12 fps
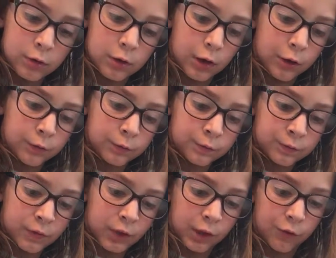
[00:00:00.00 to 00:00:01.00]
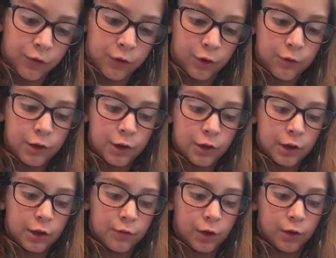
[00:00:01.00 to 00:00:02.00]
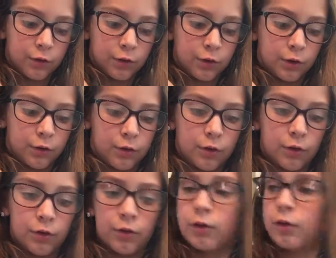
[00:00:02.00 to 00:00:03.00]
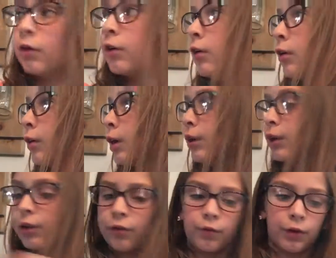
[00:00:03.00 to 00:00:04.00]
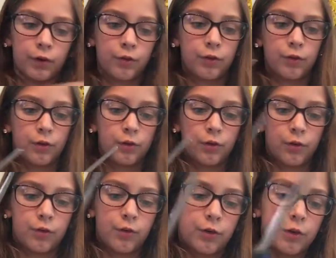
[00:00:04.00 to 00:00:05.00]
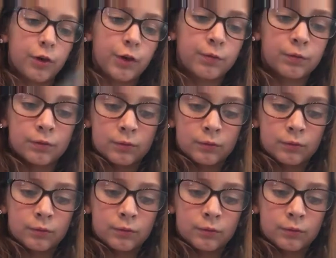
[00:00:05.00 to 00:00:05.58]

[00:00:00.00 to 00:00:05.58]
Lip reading: Now, I'm sorry if you hear any background noises. This is what I'm just doing.